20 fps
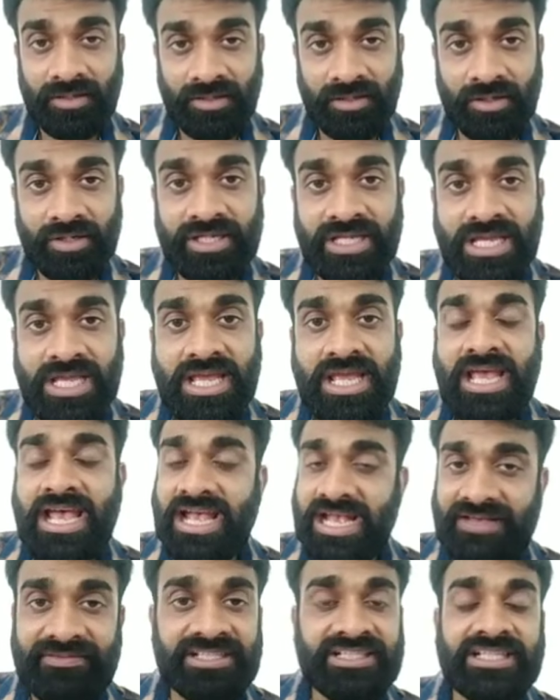Okay,
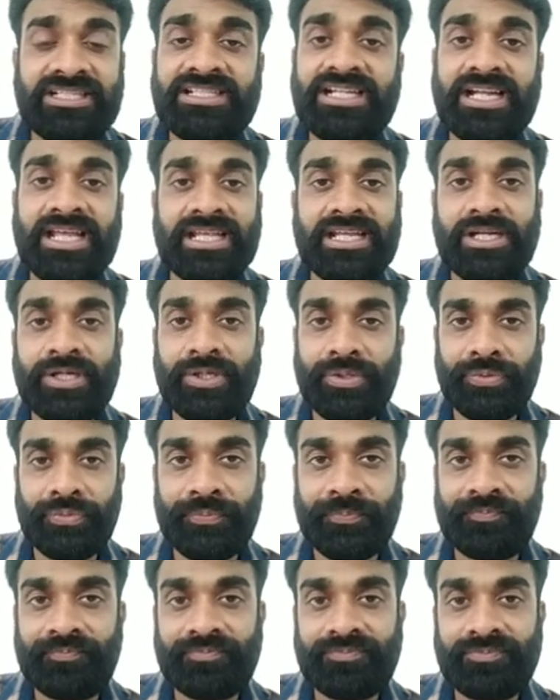everything that I can do,
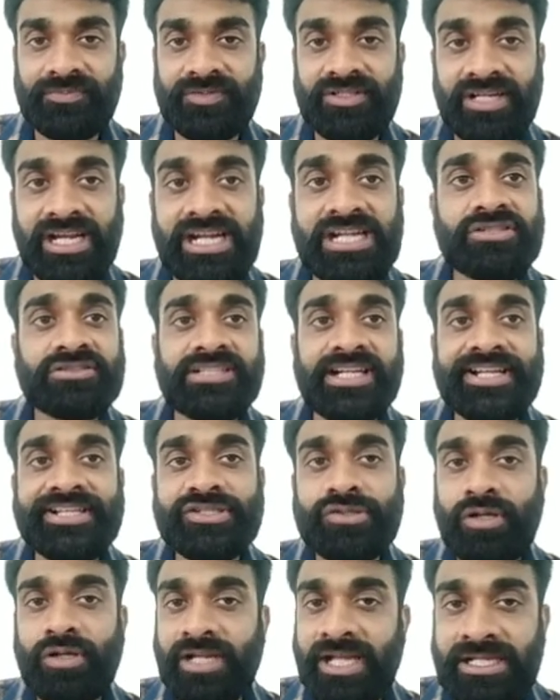right? So that
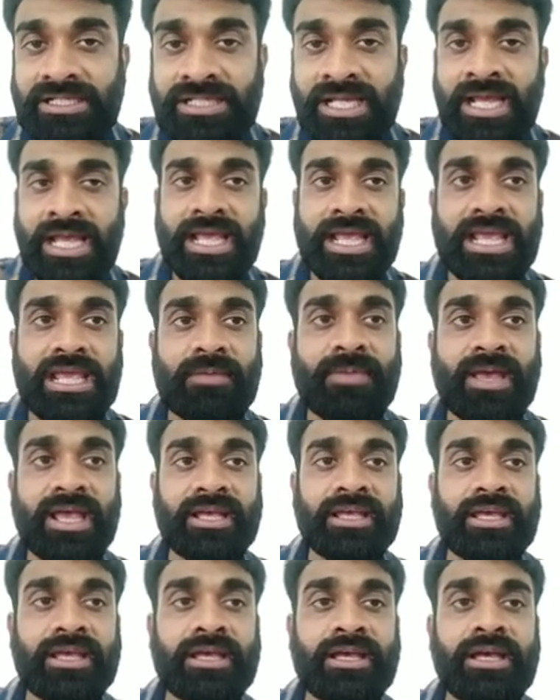is called as
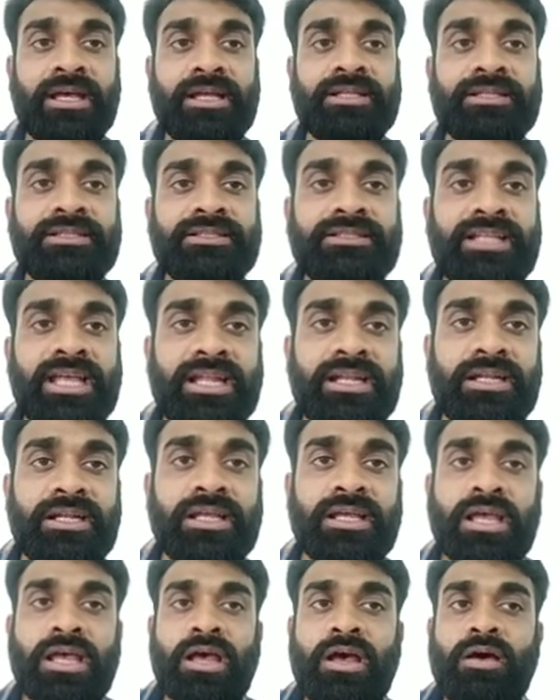e-banking. Then
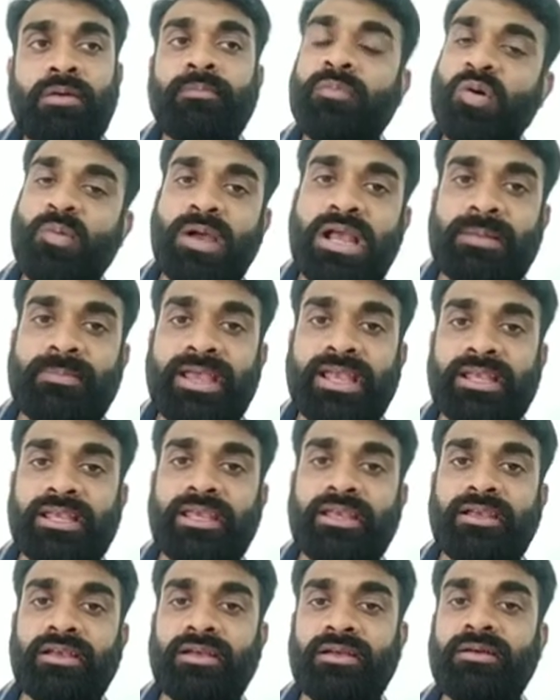mobile
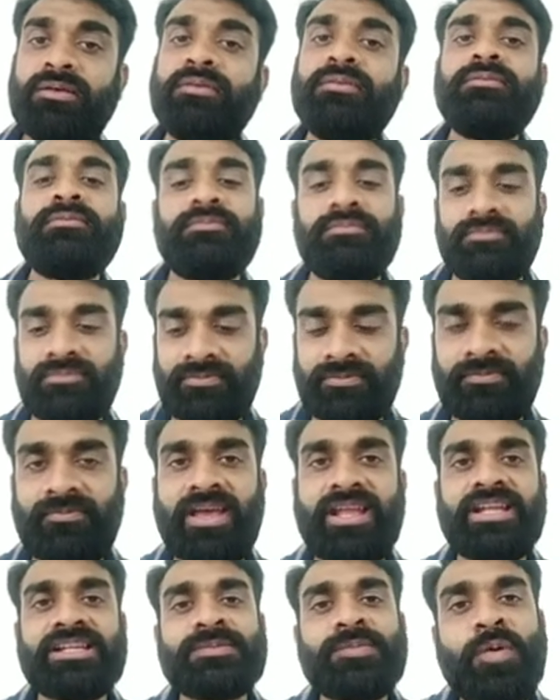banking,
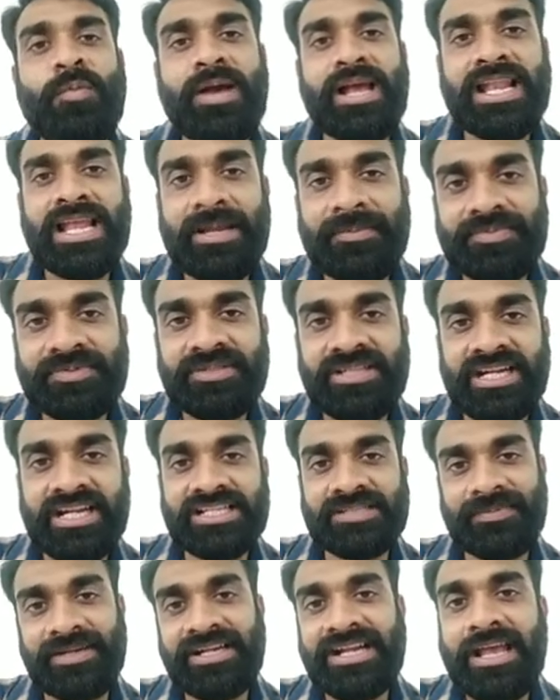various mobile apps that
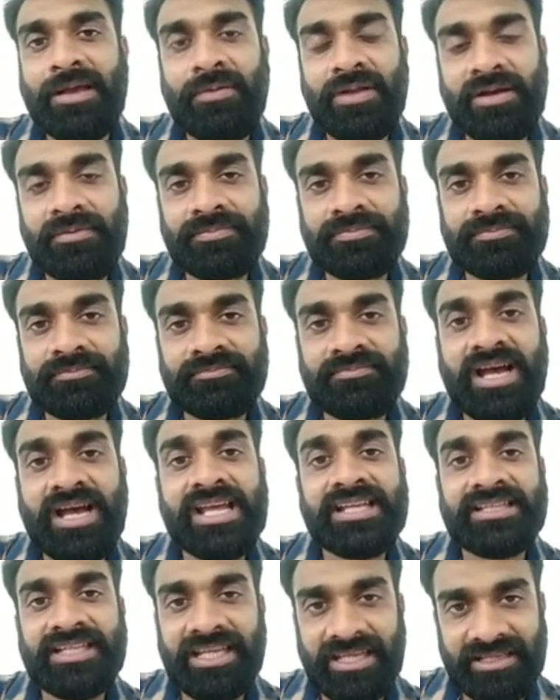has been developed
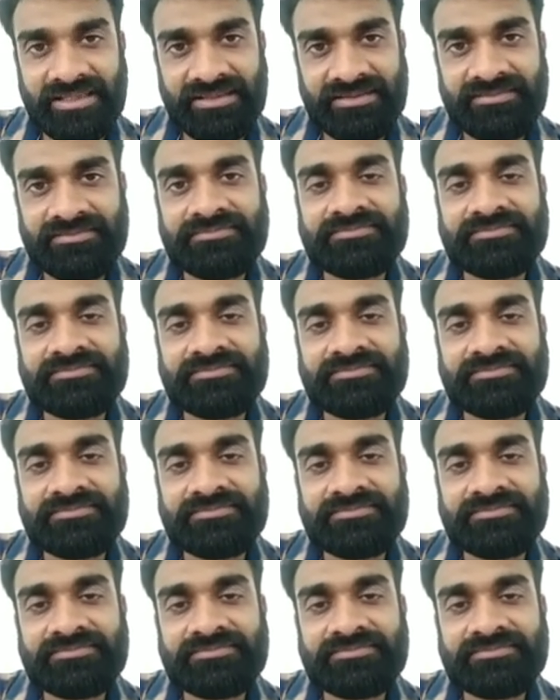by the